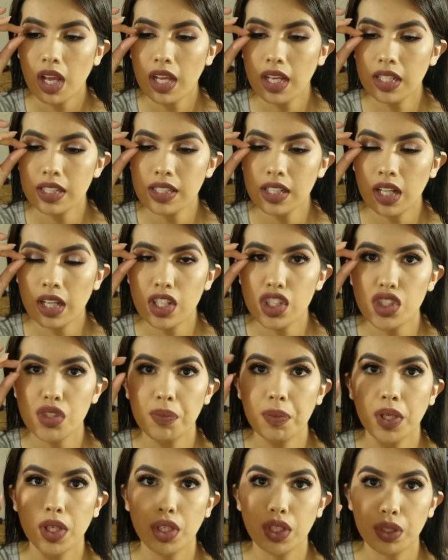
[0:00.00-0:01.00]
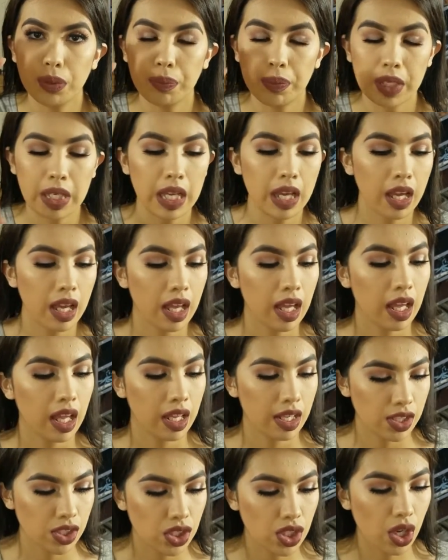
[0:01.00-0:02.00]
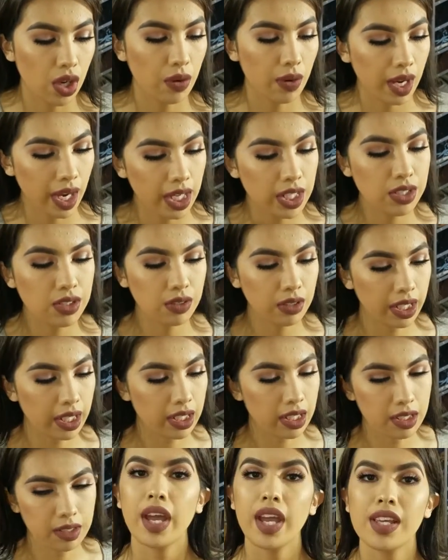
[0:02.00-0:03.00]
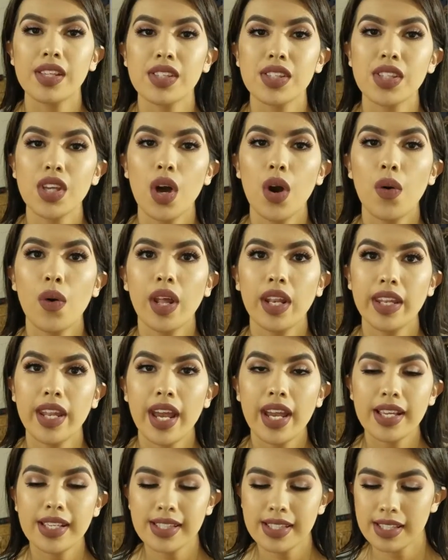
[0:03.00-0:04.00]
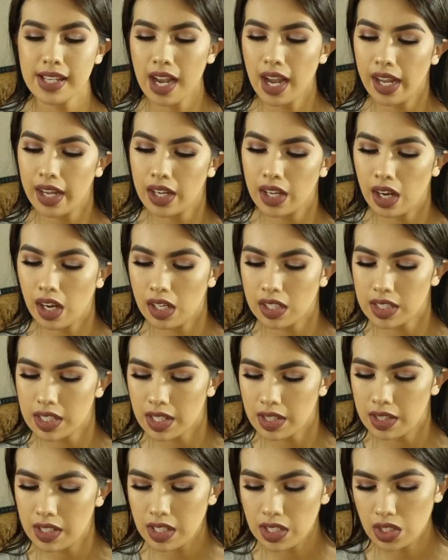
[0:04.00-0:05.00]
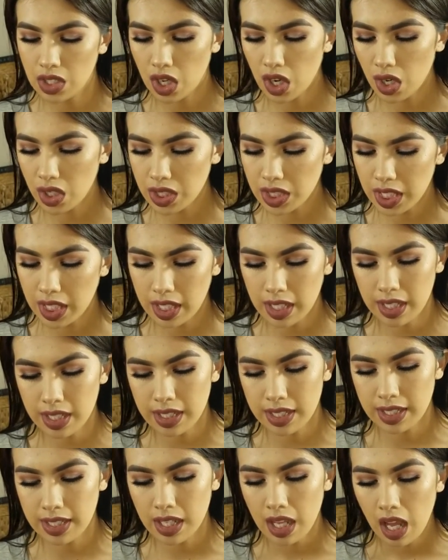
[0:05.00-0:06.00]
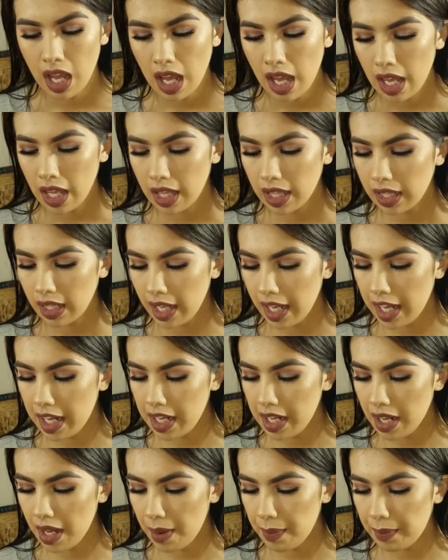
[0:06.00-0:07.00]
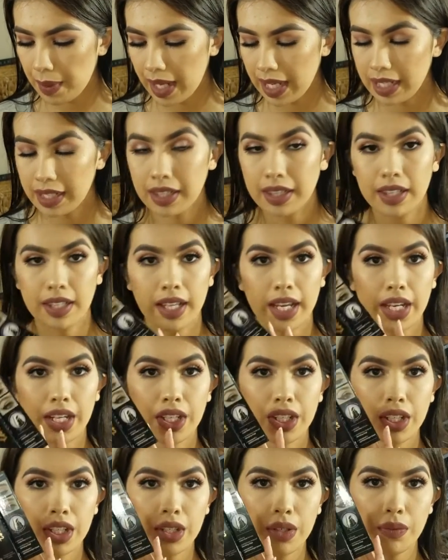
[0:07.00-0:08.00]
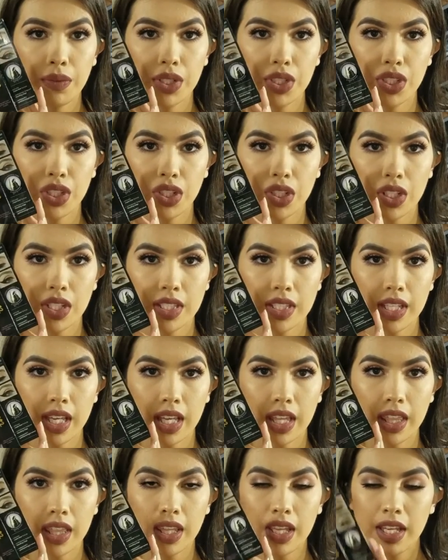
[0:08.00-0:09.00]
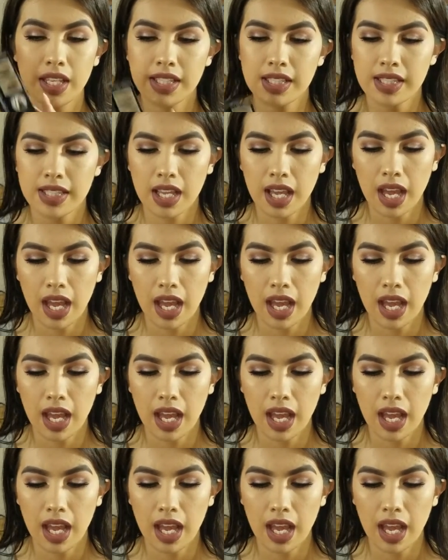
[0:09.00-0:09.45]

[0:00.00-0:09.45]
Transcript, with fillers: it's not like super goopy, so I do like it. Okay, so next I got the Tarteist clay paint liner, which looks like this.